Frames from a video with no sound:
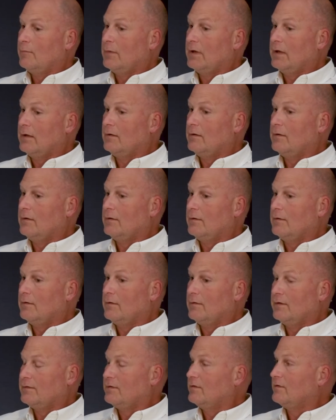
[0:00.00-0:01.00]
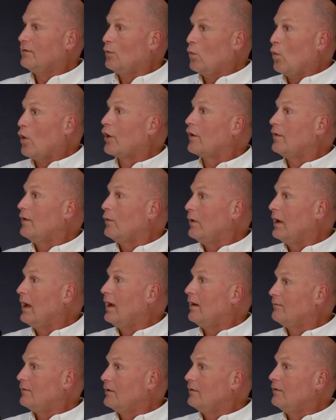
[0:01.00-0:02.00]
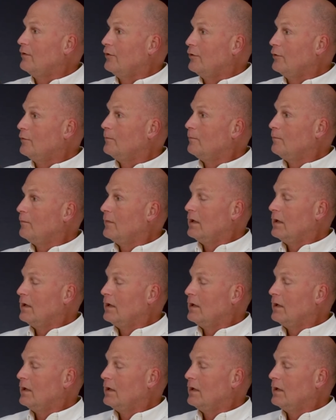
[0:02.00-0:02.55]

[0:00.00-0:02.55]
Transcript: but this is the work that we have to do.